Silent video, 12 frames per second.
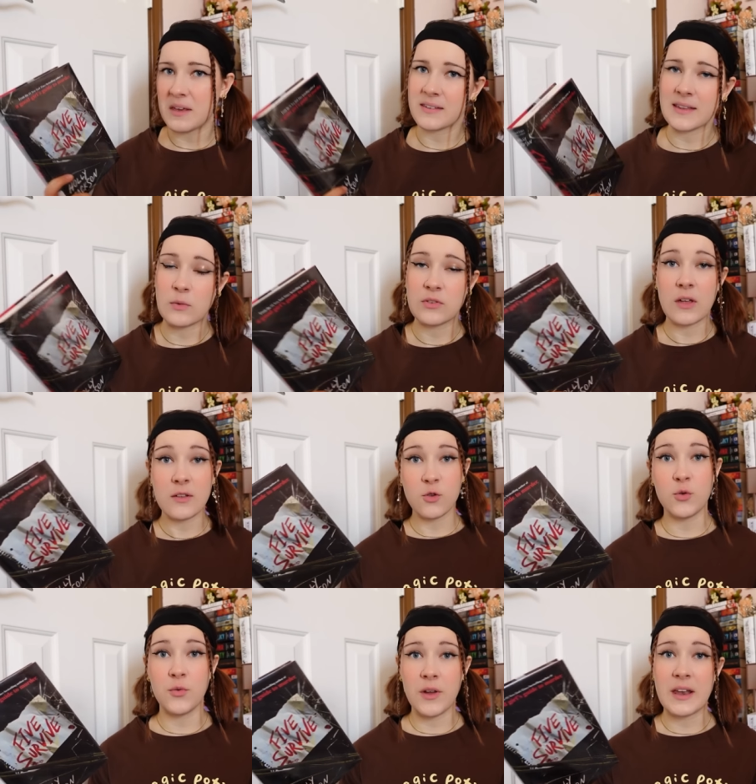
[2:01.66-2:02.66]
because I was going
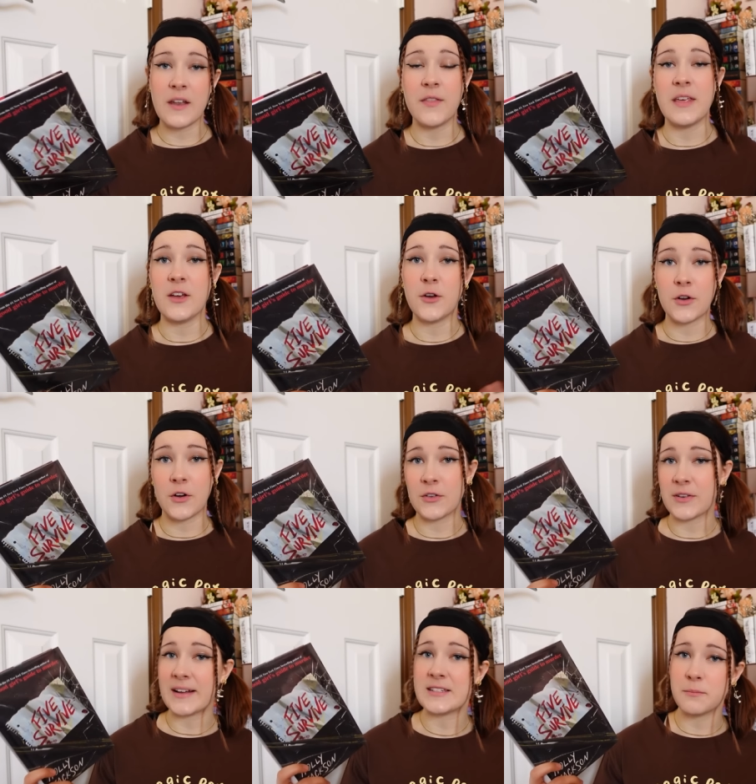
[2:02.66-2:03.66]
to read the Good
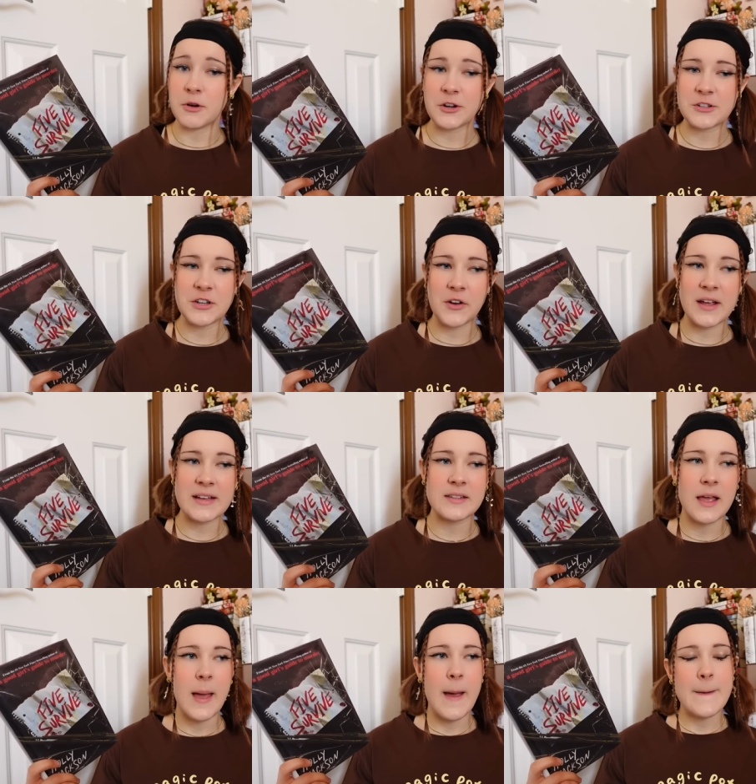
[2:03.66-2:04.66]
Girls Guide to Murder series,